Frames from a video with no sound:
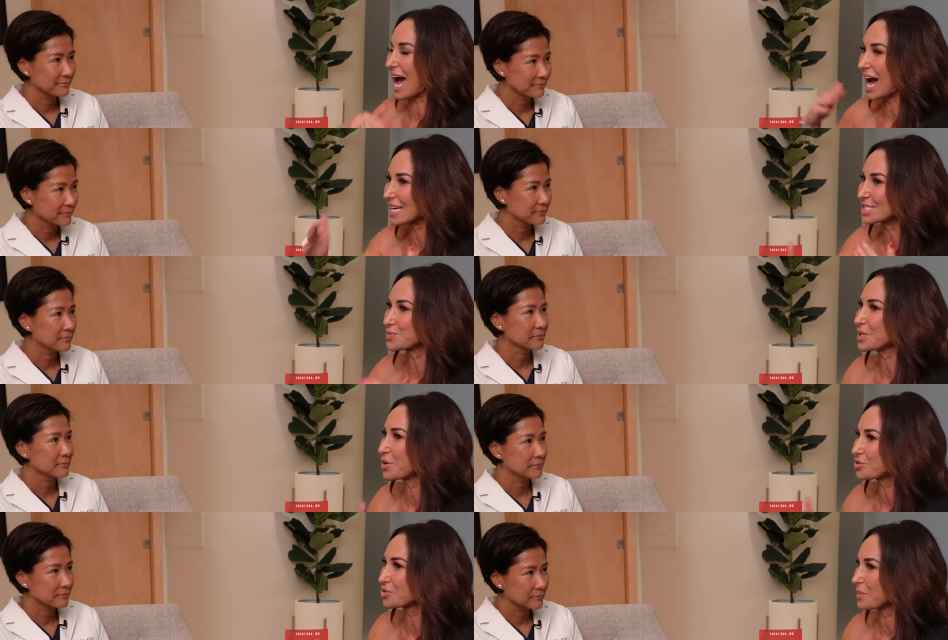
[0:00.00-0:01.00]
Speaker 1: As we
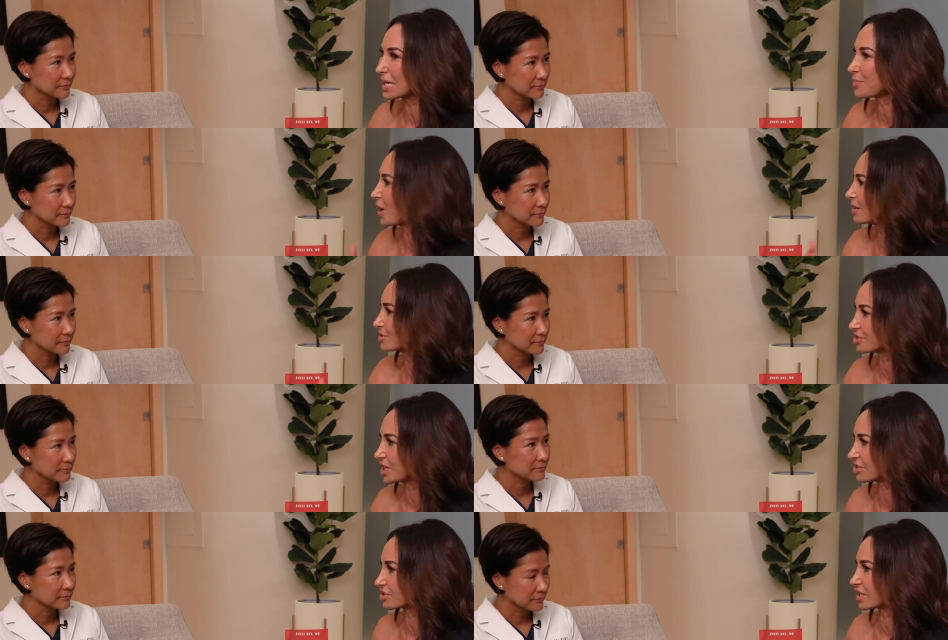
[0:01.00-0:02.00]
go through menopause or
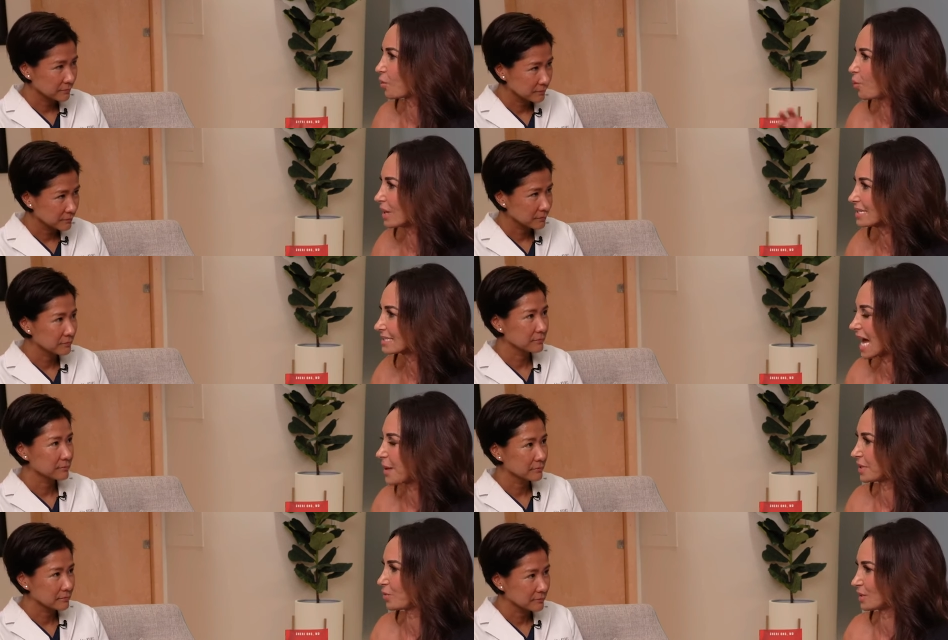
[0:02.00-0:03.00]
changes, like what is
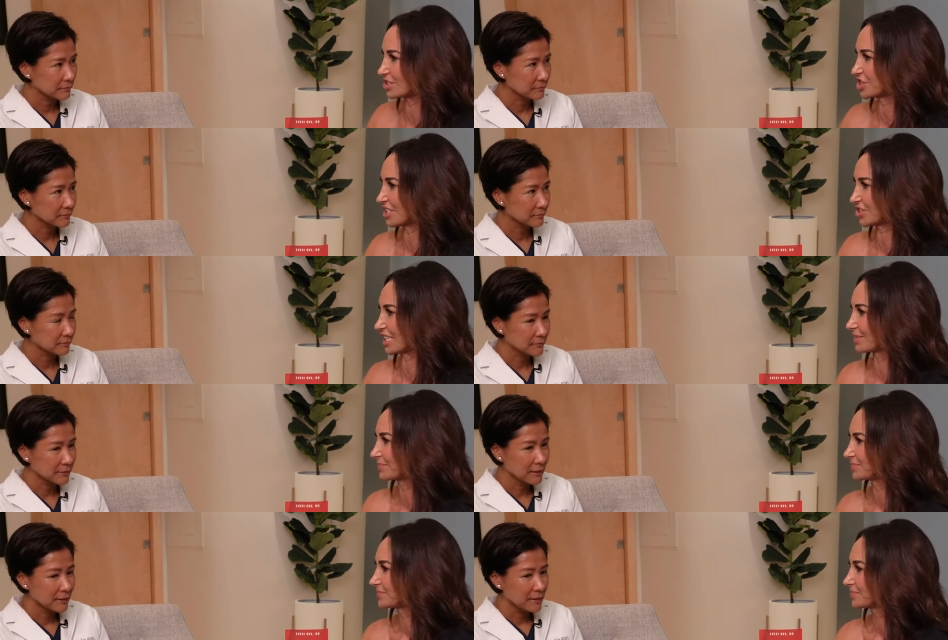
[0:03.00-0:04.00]
happening, what is changing?
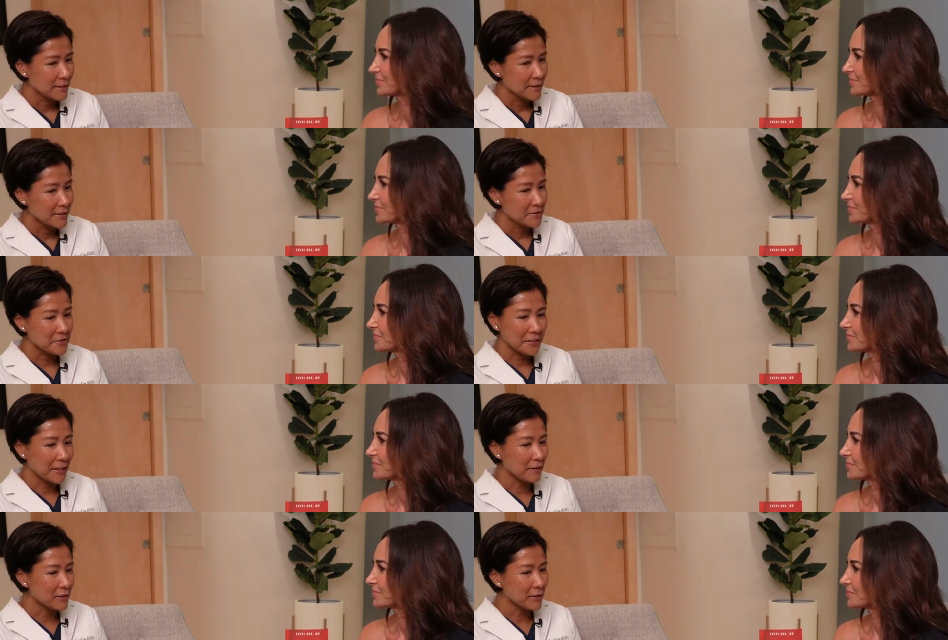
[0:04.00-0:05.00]
Speaker 2: just like
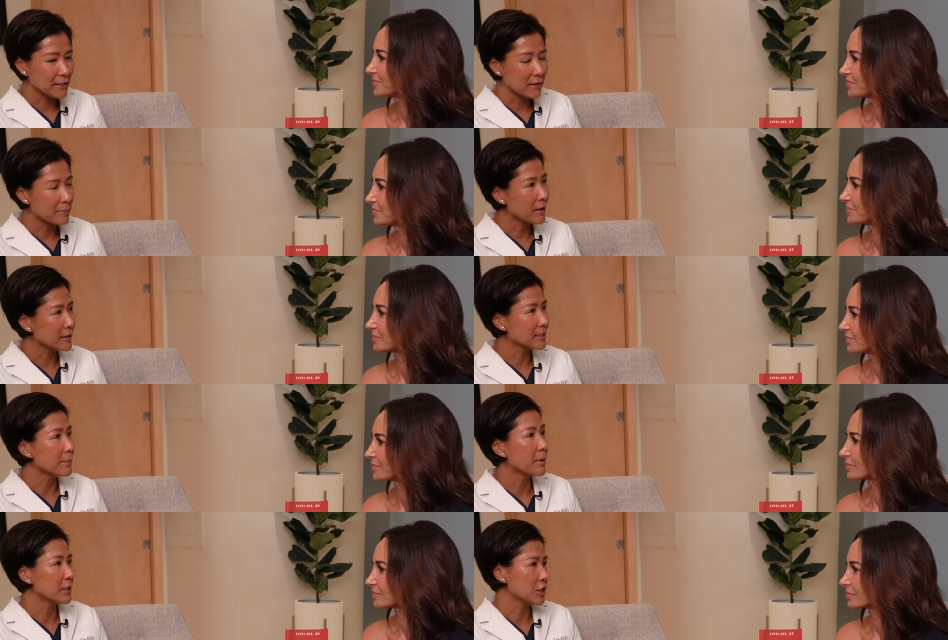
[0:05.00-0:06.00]
everything in our bodies, our
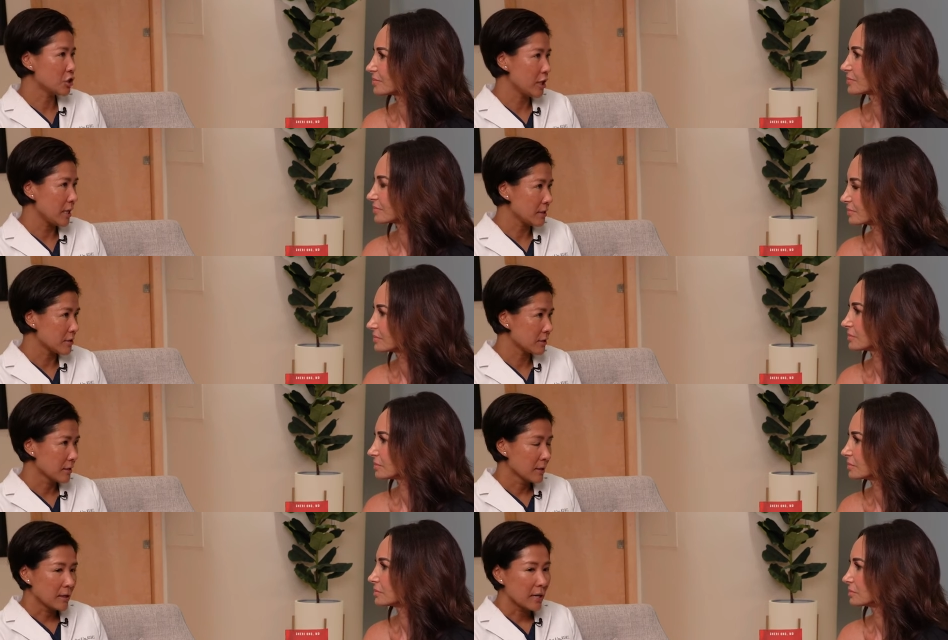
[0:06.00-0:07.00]
bodies change.
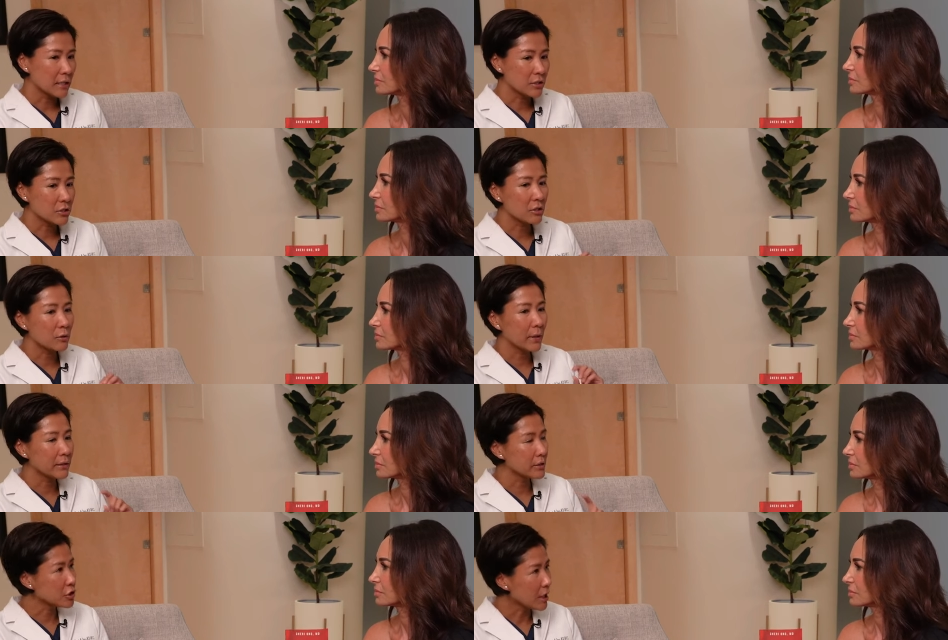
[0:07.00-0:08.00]
And so
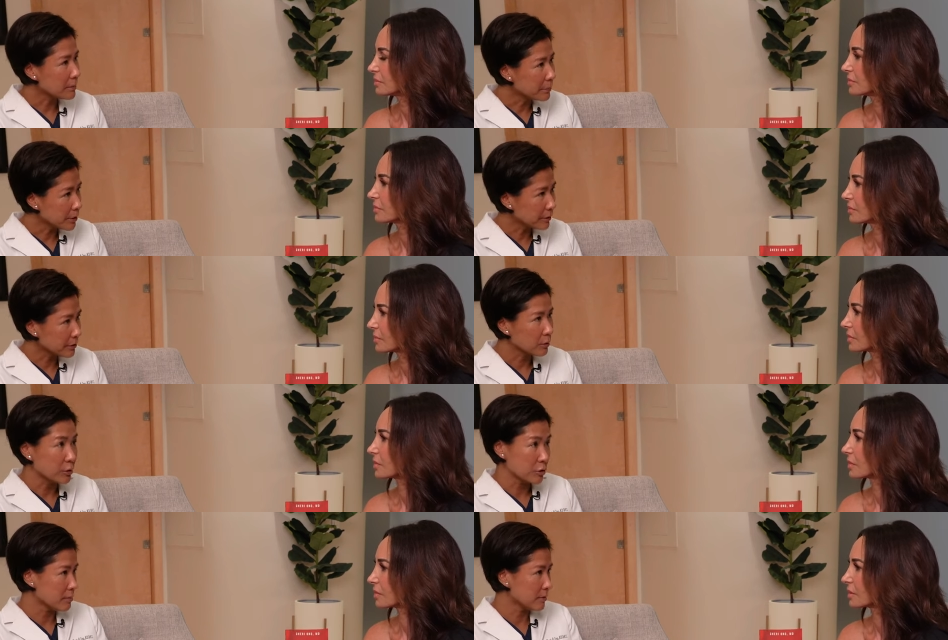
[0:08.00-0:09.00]
whether it's childbirth or
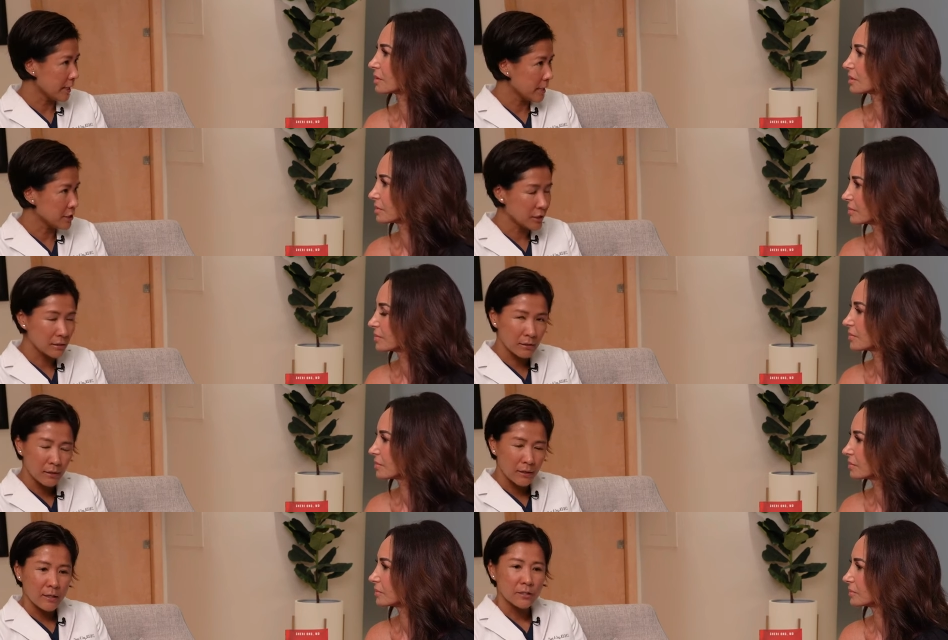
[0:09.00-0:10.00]
normal aging,
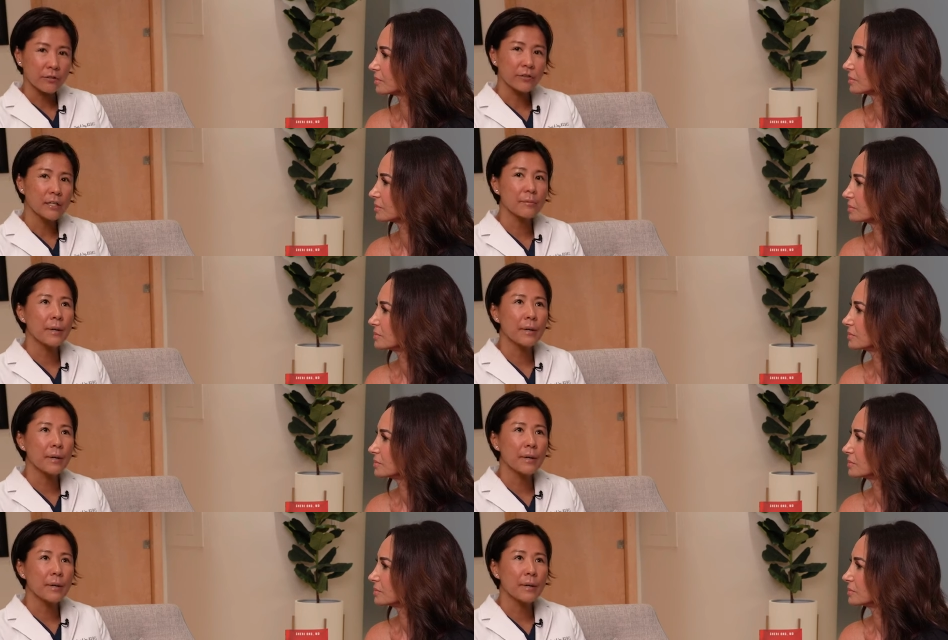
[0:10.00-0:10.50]
so think